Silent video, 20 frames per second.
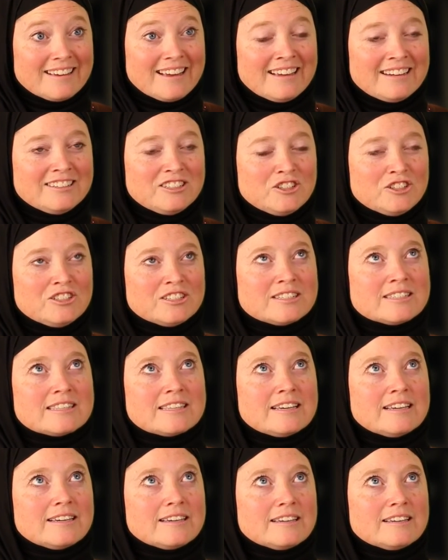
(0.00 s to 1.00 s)
And you just
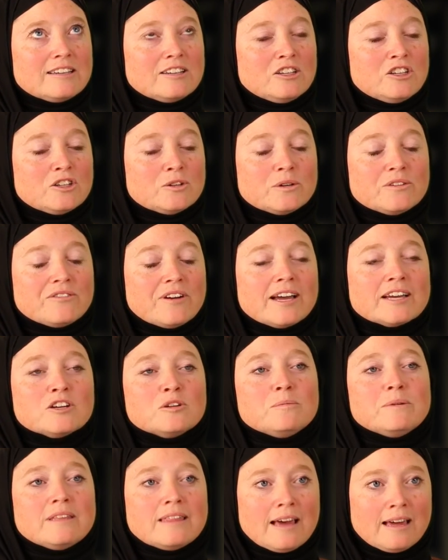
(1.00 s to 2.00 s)
think, you know, if I
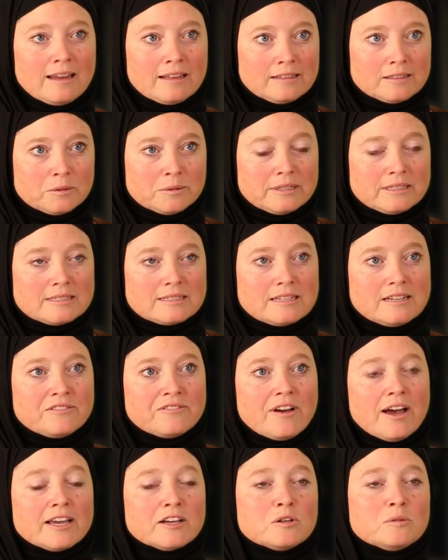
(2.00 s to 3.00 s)
could be that eloquent,
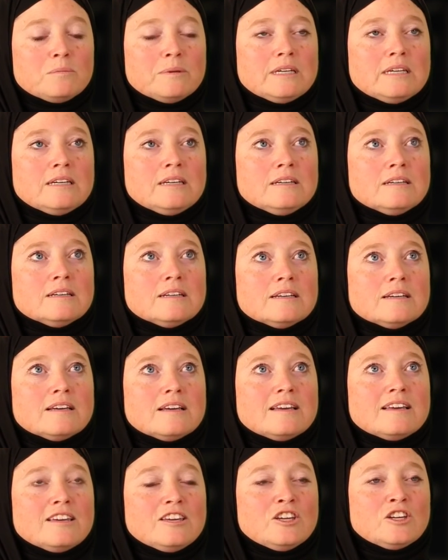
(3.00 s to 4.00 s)
if I could be,
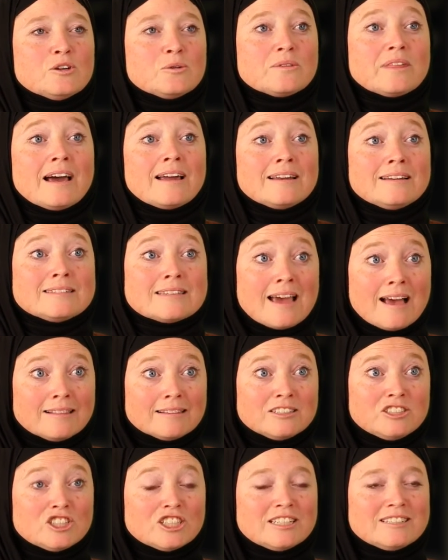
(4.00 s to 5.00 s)
you know, that
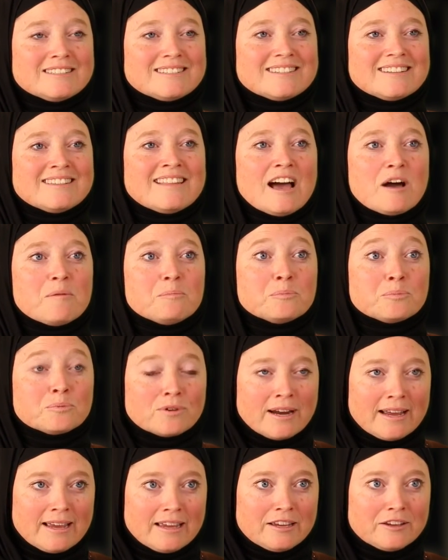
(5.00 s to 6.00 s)
intelligent and that
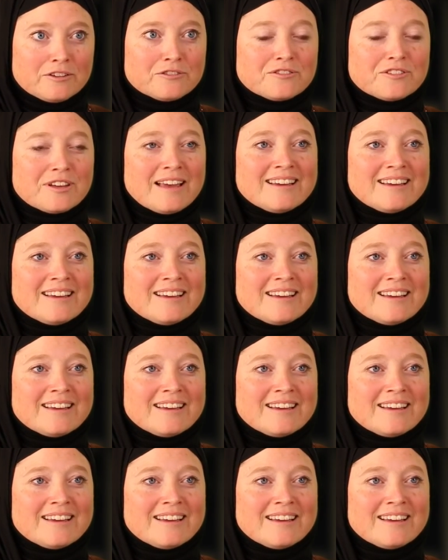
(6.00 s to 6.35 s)
brave